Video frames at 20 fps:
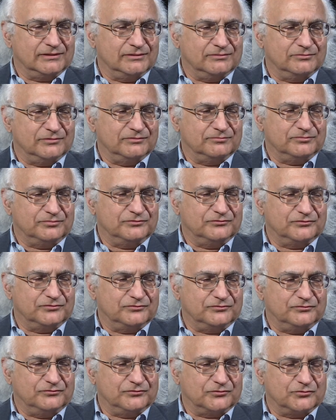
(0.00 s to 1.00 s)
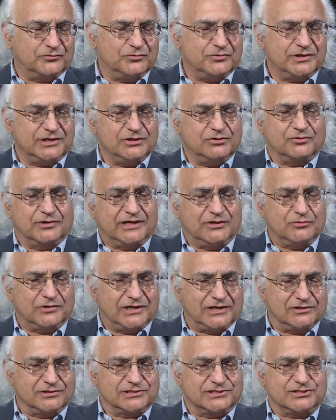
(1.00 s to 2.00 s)
when Faruqi or anyone
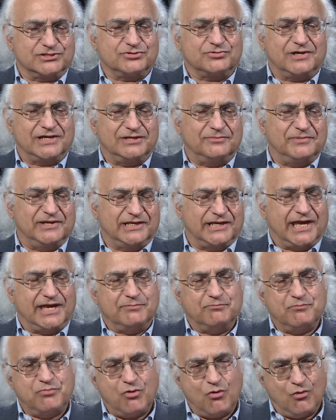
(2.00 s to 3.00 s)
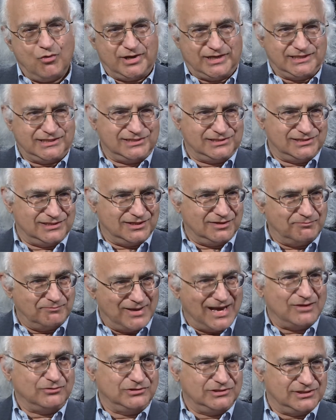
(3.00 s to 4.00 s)
else is trying to make a point
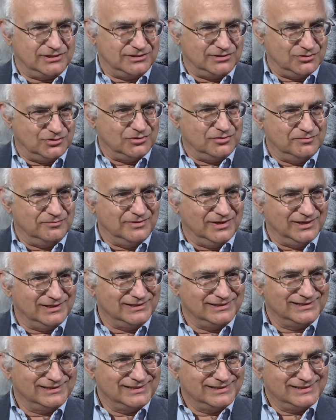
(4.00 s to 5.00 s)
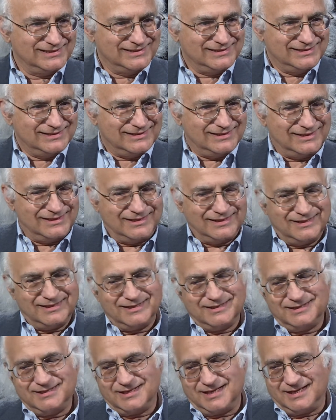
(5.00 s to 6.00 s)
about the Ummah,
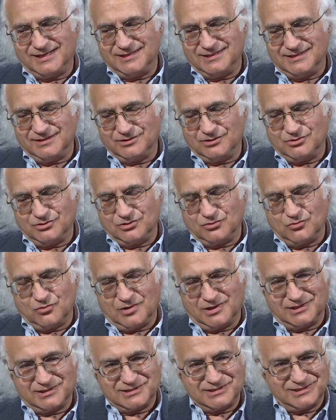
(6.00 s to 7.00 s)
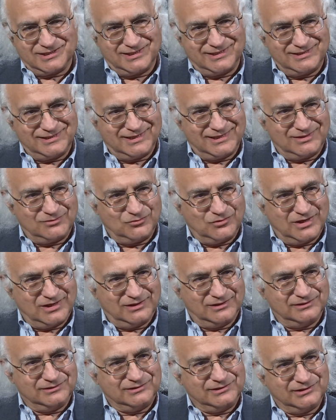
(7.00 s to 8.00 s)
then they're going to want to say that,
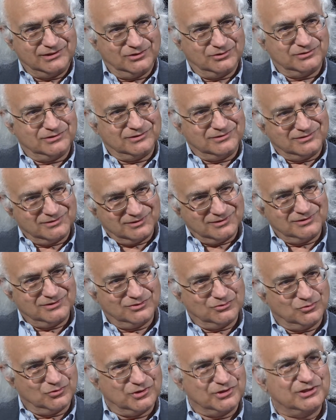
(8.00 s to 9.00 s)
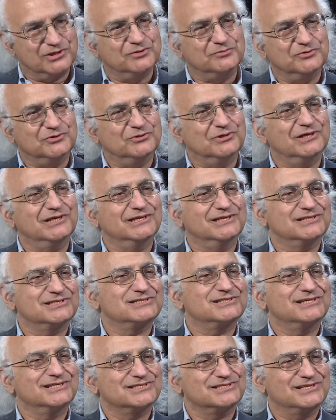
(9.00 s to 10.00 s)
well, the word community
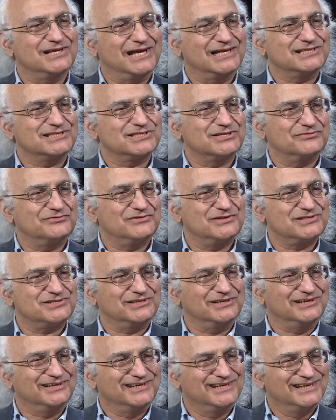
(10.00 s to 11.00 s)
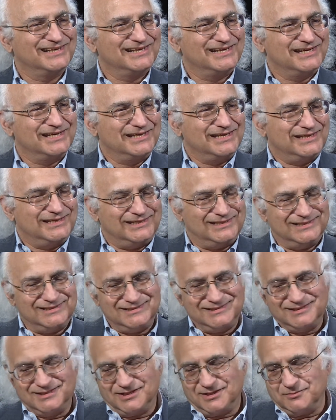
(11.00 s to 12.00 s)
is not sufficient.
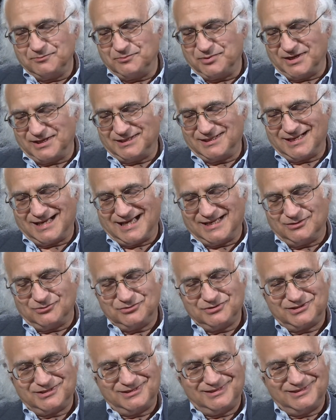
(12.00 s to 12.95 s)
Right. But I don't,